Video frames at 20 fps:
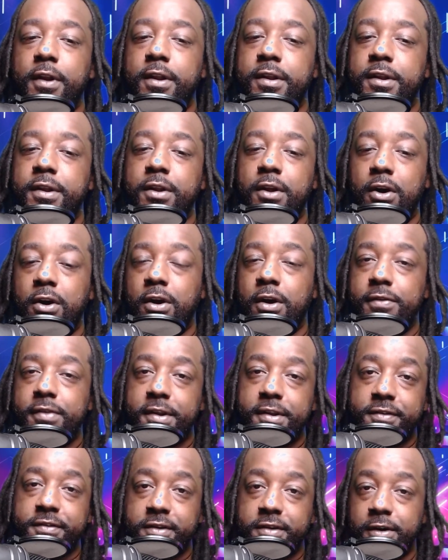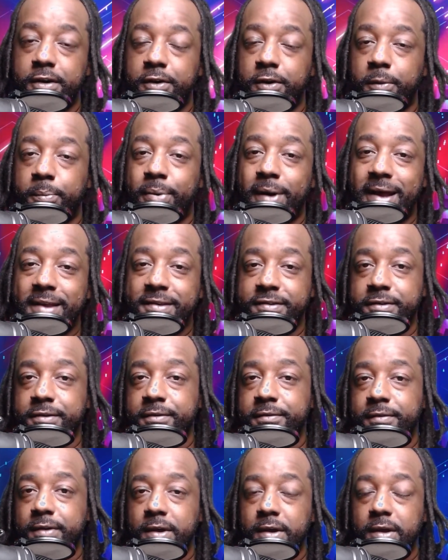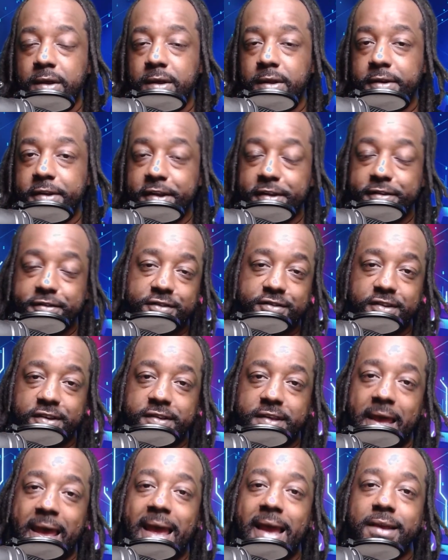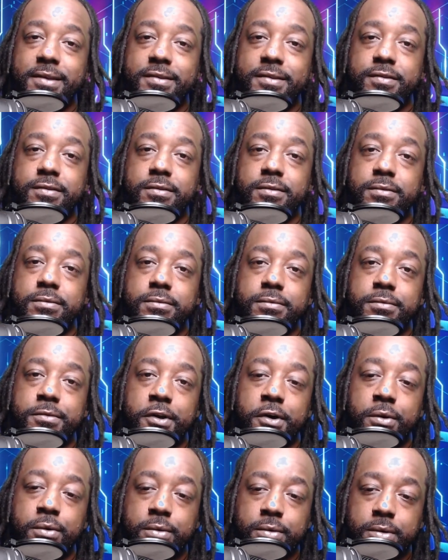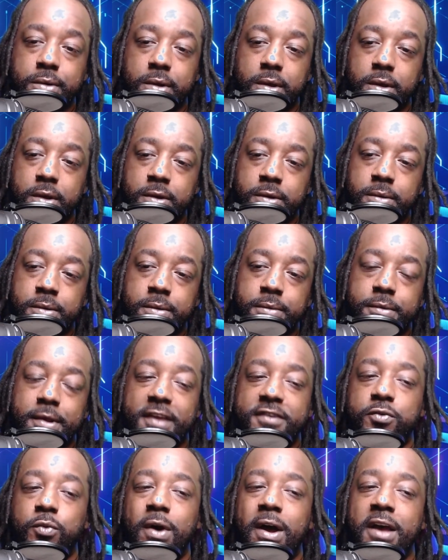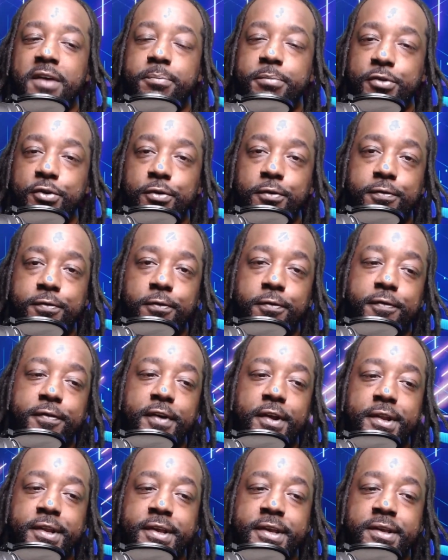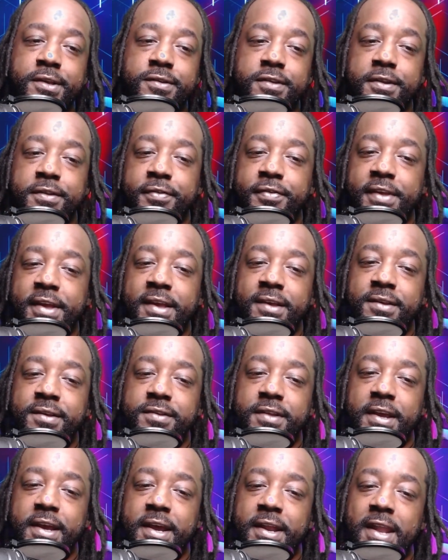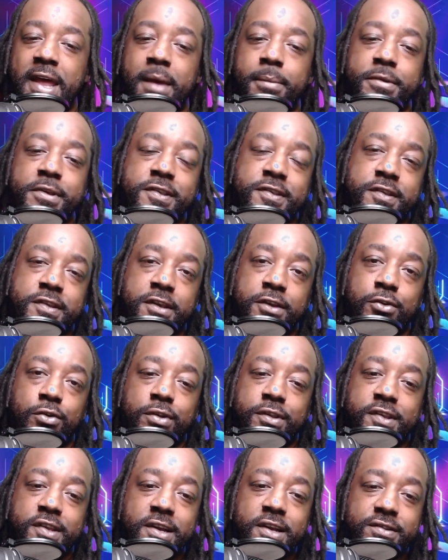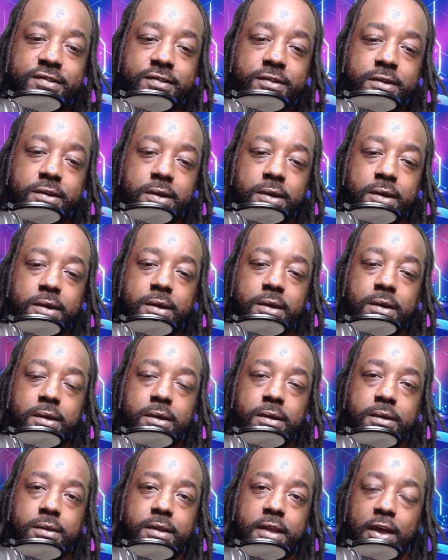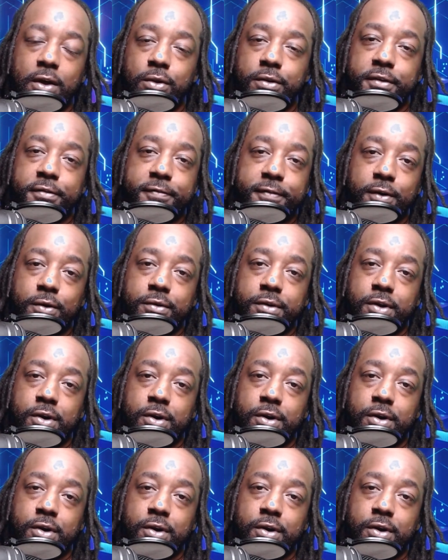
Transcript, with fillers: it in the heart that is good or positive, these are just acts, you know? That's why beautiful feelings and things that cannot be seen or touched, they only felt in the